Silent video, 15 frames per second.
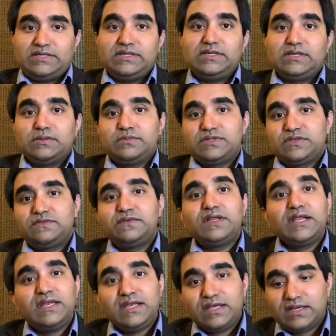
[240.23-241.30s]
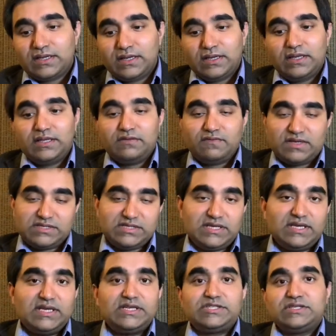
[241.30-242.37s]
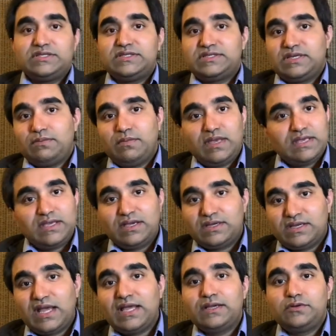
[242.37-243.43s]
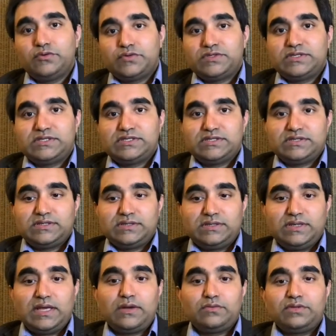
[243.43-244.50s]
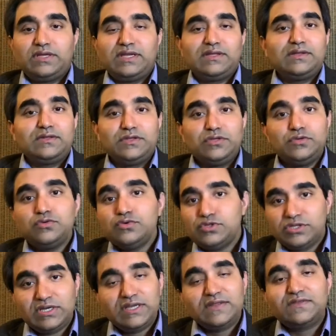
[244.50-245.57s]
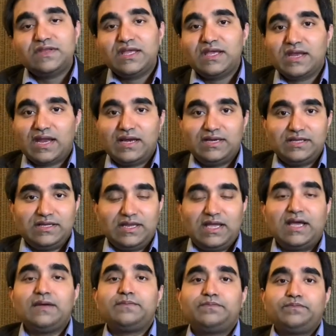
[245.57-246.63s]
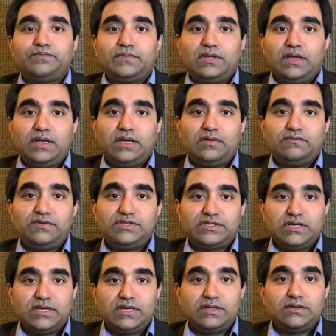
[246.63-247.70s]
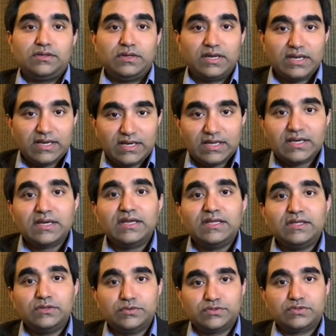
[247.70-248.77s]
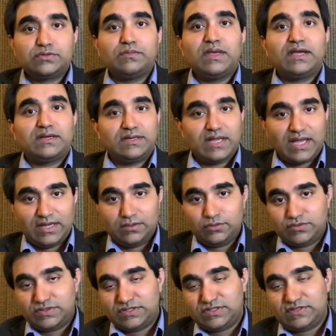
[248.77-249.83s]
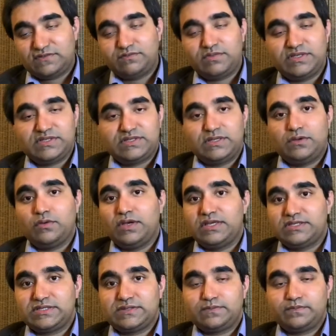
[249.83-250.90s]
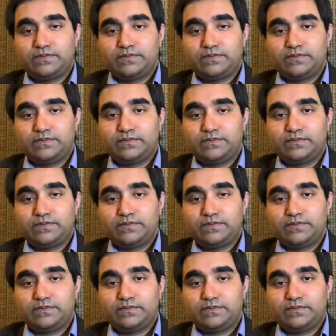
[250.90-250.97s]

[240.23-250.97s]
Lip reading: in terms of clinical investigations and making a diagnosis? Now, there are usually three criteria which are clinically used to make a diagnosis of PCOS.